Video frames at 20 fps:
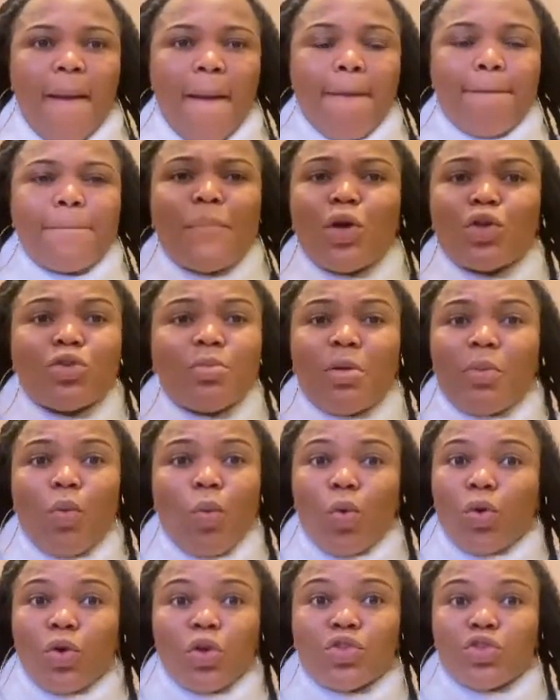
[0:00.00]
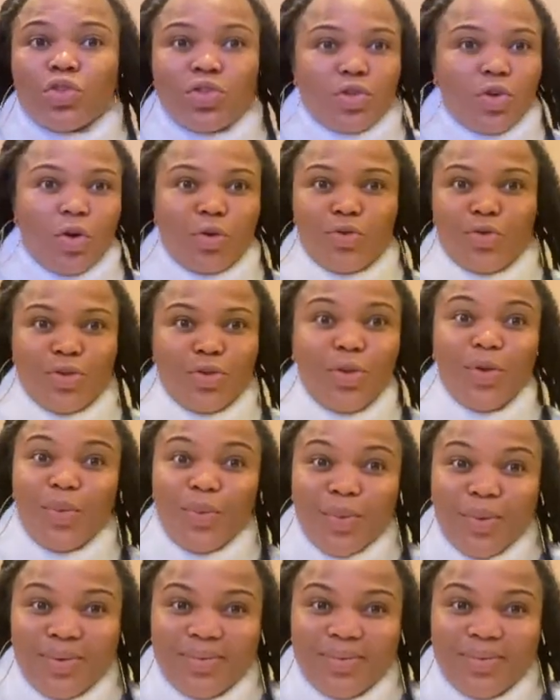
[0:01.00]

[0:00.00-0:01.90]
Because some people will not just talk to you.